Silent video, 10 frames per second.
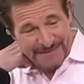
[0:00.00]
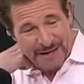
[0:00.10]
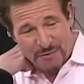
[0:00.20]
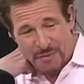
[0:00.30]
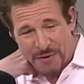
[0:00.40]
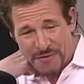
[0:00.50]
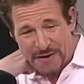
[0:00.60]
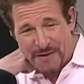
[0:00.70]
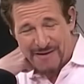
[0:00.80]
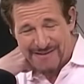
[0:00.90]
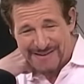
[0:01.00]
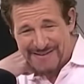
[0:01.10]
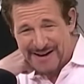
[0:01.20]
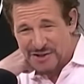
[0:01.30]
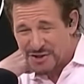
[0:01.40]
Hey, one more thing about
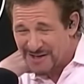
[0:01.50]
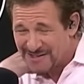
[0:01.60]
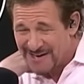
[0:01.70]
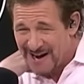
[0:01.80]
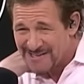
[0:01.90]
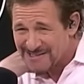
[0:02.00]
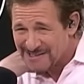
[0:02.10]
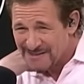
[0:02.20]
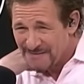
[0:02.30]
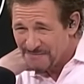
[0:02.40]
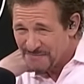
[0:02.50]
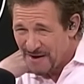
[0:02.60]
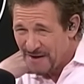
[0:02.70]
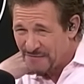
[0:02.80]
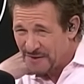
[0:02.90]
next-gen stats
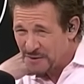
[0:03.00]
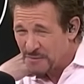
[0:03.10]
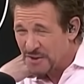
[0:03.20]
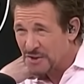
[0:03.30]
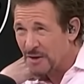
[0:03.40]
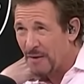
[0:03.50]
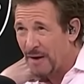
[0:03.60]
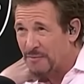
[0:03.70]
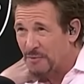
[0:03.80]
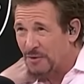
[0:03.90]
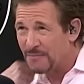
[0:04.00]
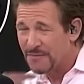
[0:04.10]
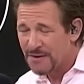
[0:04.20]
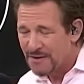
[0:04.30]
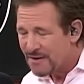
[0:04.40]
and things being suboptimal.
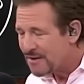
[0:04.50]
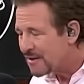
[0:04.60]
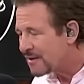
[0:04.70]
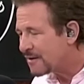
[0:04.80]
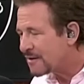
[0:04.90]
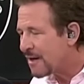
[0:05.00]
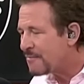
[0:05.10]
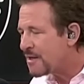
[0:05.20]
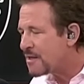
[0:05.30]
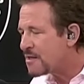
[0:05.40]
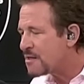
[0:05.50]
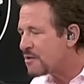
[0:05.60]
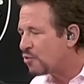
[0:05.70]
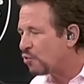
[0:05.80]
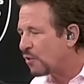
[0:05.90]
Let
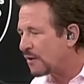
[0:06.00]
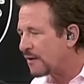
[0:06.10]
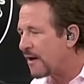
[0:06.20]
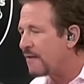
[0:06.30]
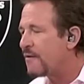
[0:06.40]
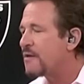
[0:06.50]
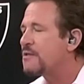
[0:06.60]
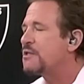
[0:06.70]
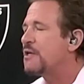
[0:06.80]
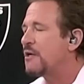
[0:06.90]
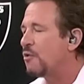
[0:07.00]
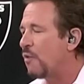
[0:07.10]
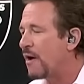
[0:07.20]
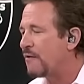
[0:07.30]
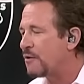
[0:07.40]
me relay this in a
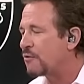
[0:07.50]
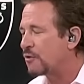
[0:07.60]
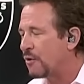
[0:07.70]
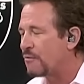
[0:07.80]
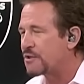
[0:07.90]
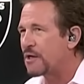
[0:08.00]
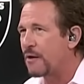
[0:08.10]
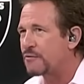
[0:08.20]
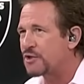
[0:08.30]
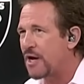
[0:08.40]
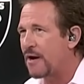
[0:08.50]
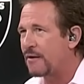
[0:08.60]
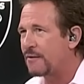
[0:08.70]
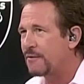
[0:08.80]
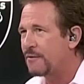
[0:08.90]
way that you clones can
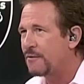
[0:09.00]
understand.